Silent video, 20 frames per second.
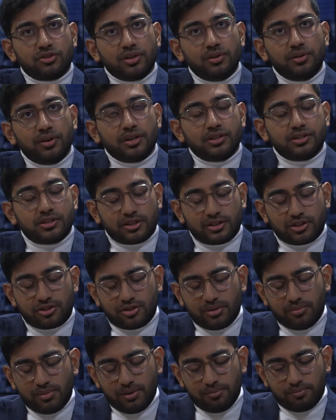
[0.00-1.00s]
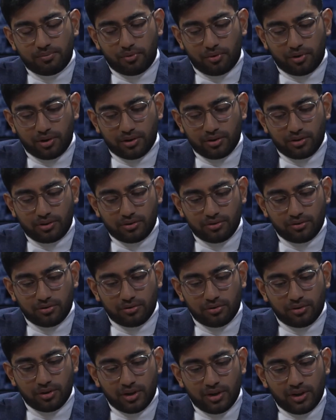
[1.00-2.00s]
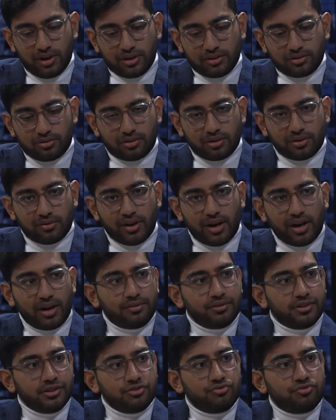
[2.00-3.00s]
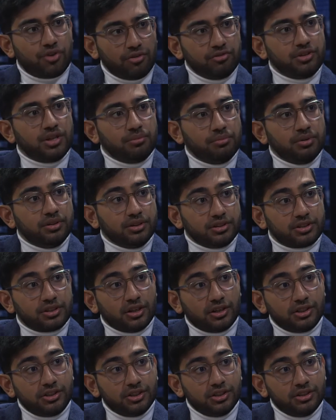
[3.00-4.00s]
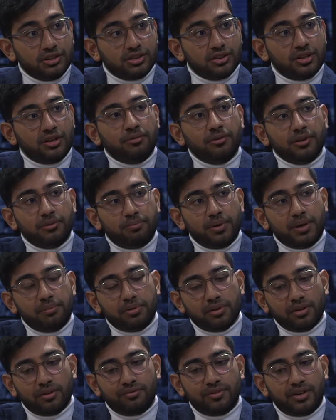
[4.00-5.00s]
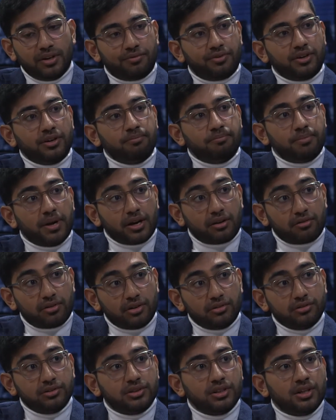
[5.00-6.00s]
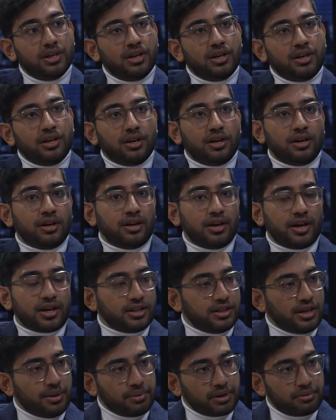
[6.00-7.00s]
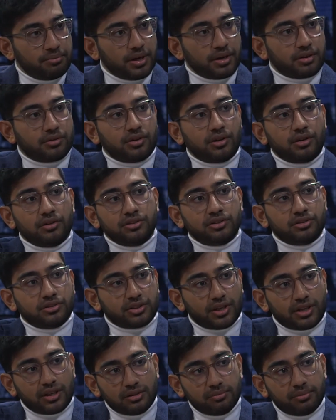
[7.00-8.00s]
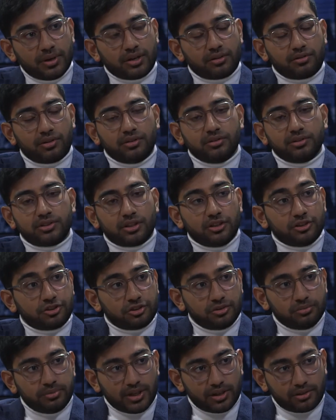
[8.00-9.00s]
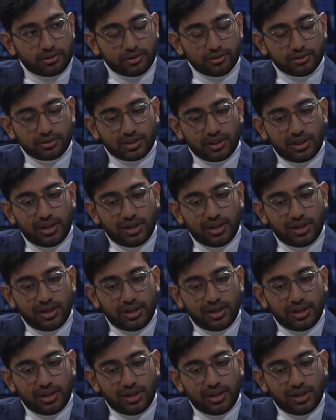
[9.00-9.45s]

it's extremely important to sort of have these roundtable discussions with people of different backgrounds, academic backgrounds, societal backgrounds, cultural backgrounds,